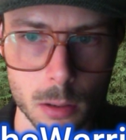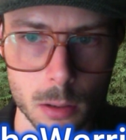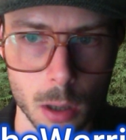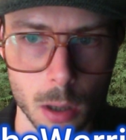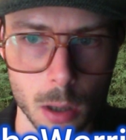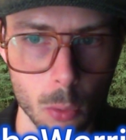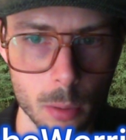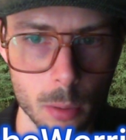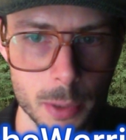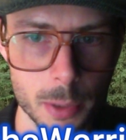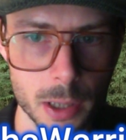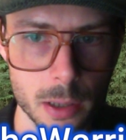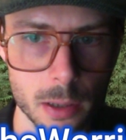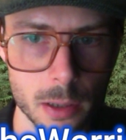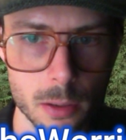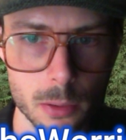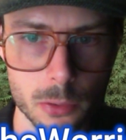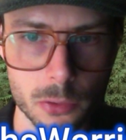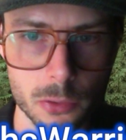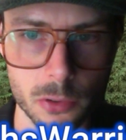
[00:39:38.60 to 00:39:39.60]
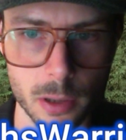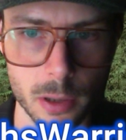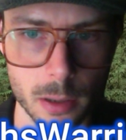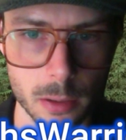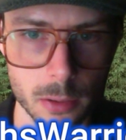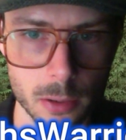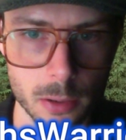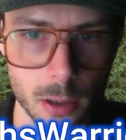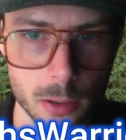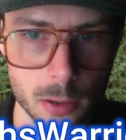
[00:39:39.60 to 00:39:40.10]
A woman here
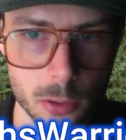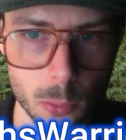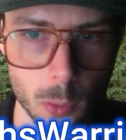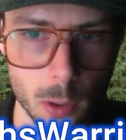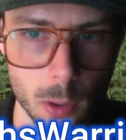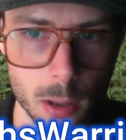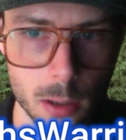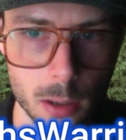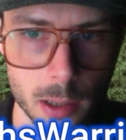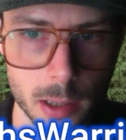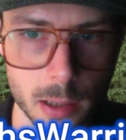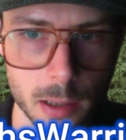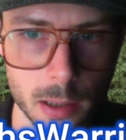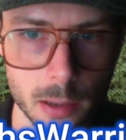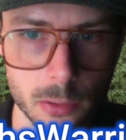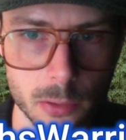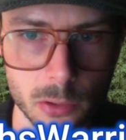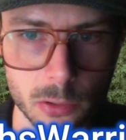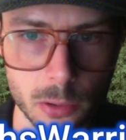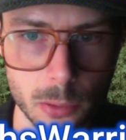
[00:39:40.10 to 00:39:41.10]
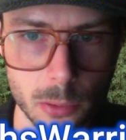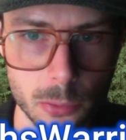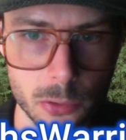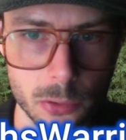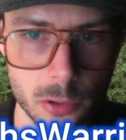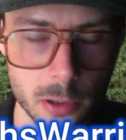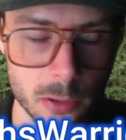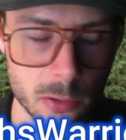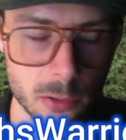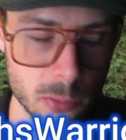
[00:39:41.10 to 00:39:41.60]
said, Dr. Wallach and his
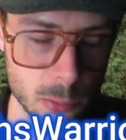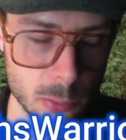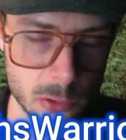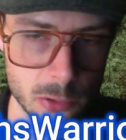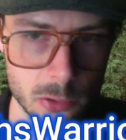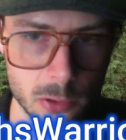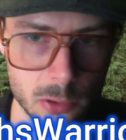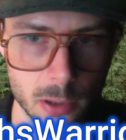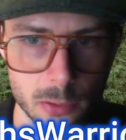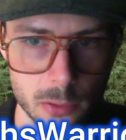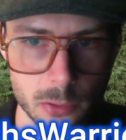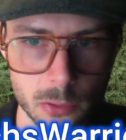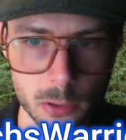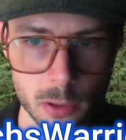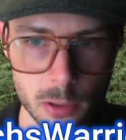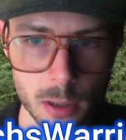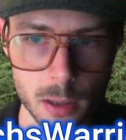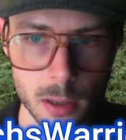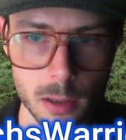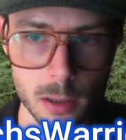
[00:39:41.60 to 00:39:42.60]
associates, which is us,